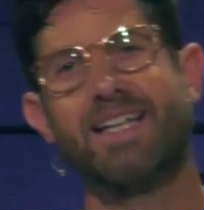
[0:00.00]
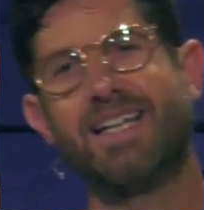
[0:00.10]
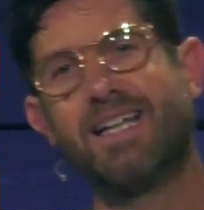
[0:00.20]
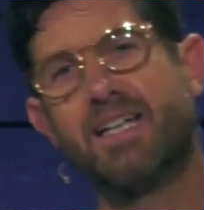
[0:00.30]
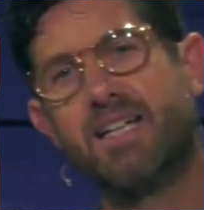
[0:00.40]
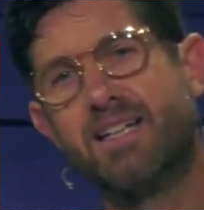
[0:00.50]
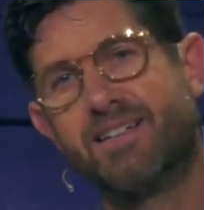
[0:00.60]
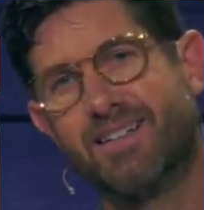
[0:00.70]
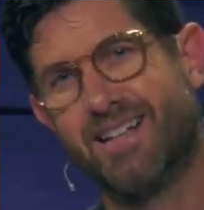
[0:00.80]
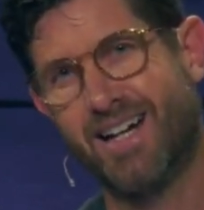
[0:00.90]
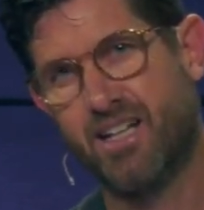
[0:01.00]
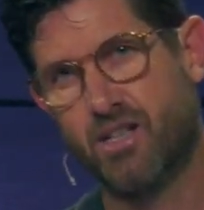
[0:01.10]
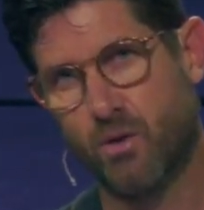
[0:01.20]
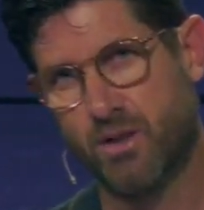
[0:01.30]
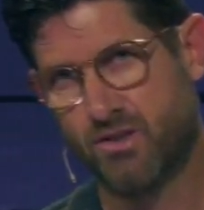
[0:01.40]
And he denied
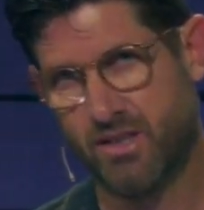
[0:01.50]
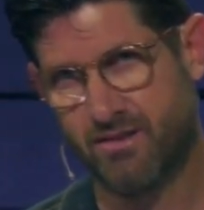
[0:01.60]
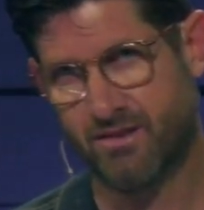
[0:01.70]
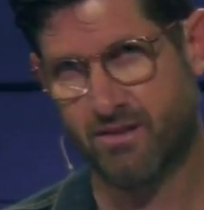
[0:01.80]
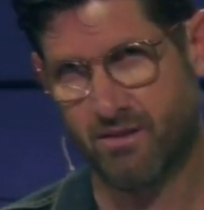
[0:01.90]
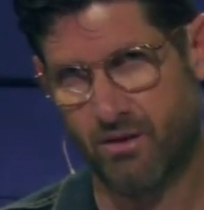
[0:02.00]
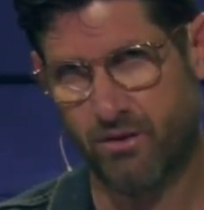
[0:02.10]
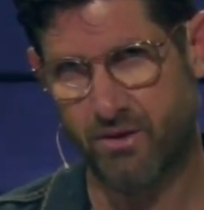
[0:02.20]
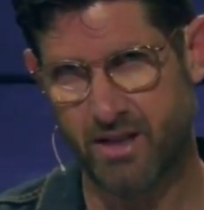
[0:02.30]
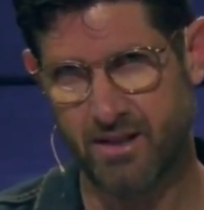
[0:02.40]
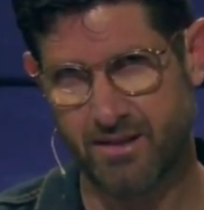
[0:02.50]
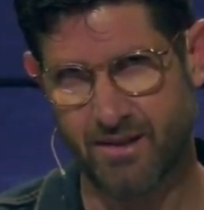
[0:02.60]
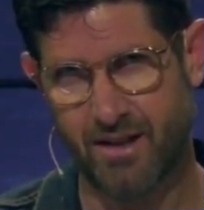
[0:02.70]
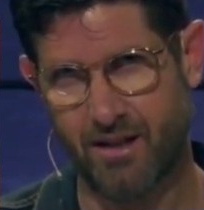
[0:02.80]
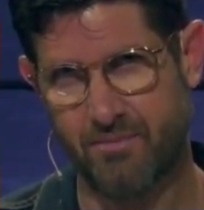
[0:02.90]
knowing Jesus 3
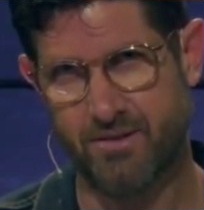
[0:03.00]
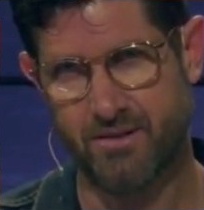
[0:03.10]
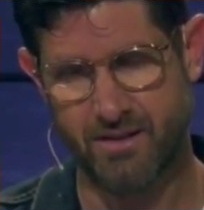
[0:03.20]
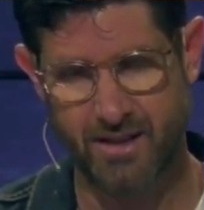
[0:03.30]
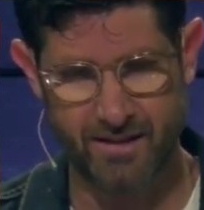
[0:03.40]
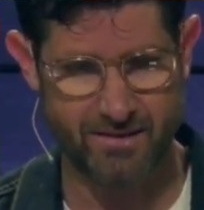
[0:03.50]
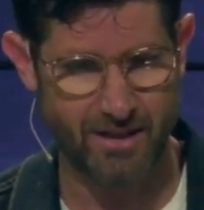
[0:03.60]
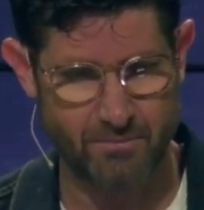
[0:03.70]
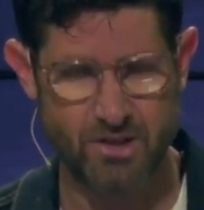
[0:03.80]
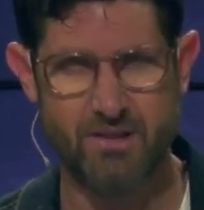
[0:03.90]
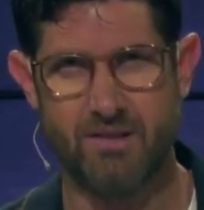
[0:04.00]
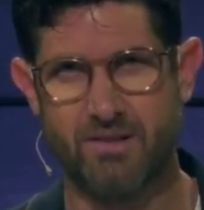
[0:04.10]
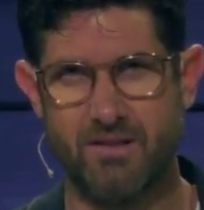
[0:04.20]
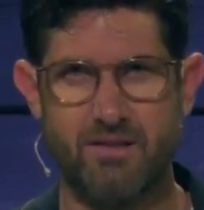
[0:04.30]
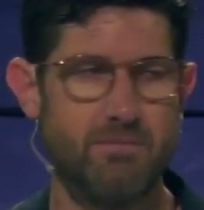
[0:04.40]
times. The next time Jesus
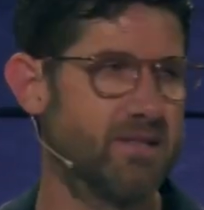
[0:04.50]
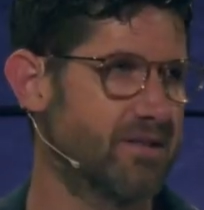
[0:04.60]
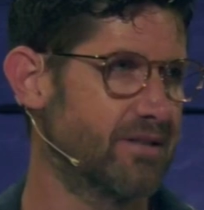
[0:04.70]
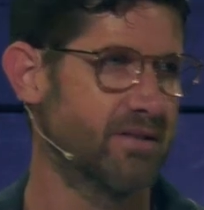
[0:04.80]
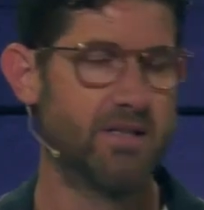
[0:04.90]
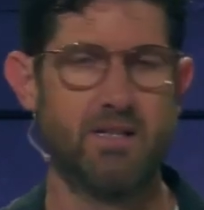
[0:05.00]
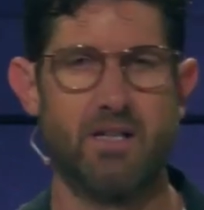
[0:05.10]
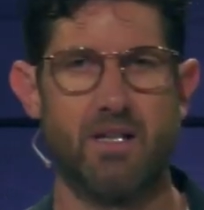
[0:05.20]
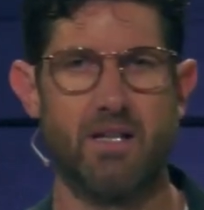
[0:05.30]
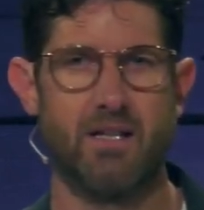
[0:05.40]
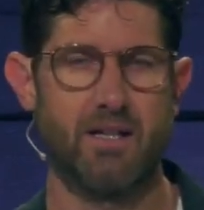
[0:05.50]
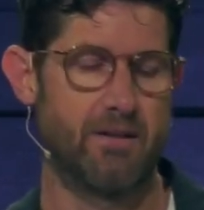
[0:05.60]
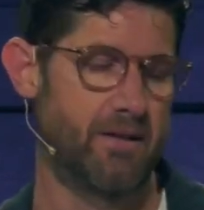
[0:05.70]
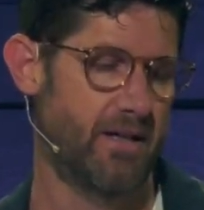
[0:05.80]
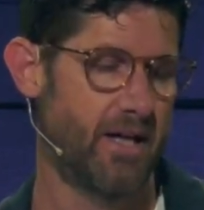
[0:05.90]
sees him, he says,
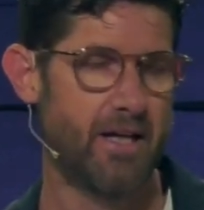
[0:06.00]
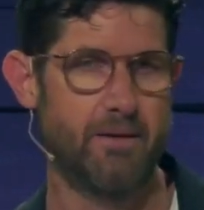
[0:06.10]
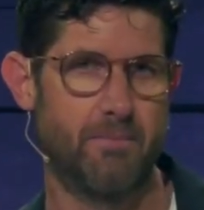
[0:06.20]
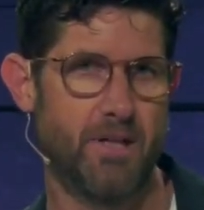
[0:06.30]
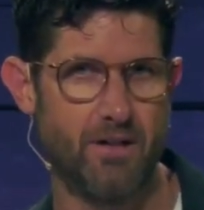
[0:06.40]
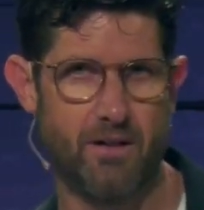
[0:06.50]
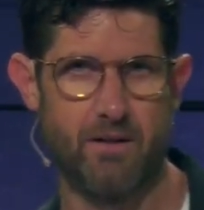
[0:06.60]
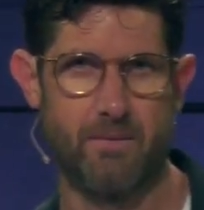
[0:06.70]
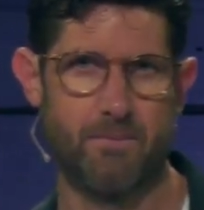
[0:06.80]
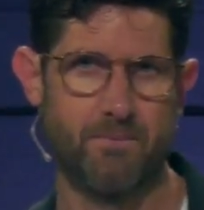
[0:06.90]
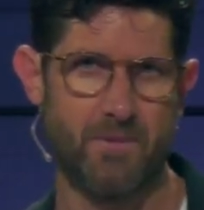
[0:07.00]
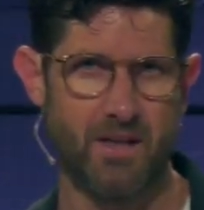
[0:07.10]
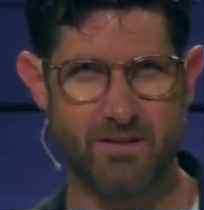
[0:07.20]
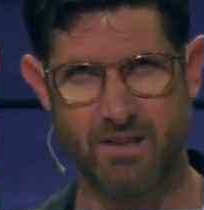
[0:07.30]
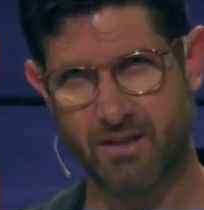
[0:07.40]
hey, Peter,
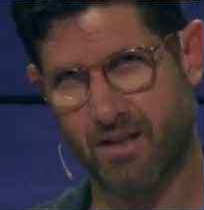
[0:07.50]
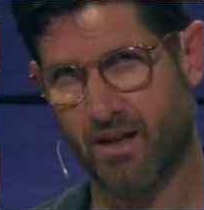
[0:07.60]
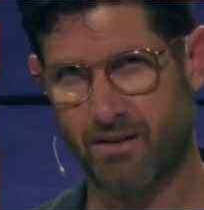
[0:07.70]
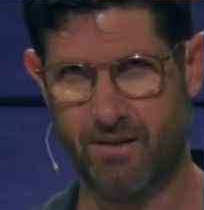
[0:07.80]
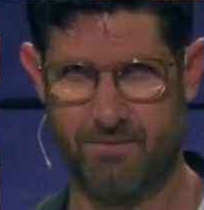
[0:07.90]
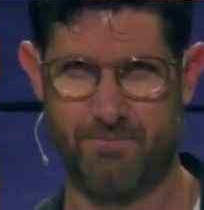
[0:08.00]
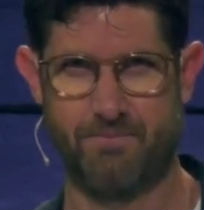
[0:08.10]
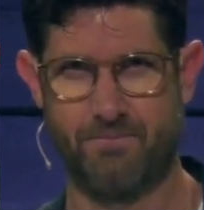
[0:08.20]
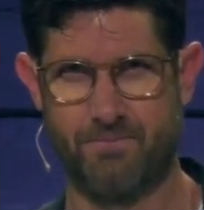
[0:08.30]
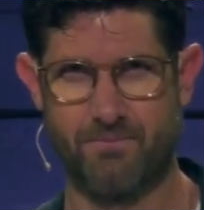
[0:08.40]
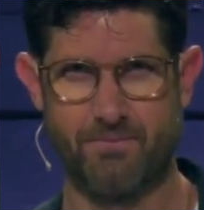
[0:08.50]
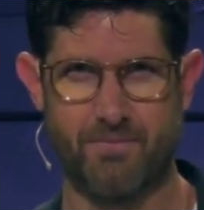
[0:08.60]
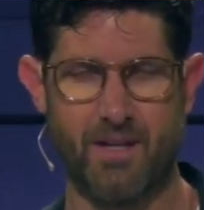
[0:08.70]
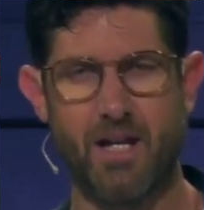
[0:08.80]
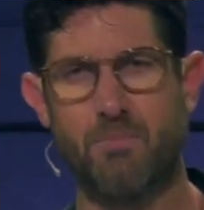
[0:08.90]
let's eat together.
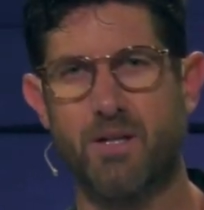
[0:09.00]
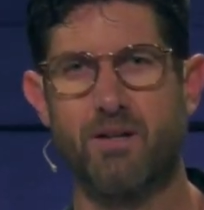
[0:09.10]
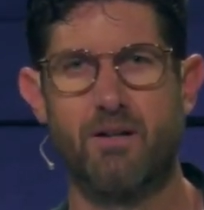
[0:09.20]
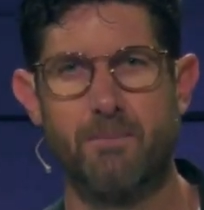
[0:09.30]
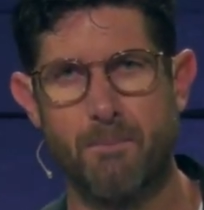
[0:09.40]
Hey, Peter,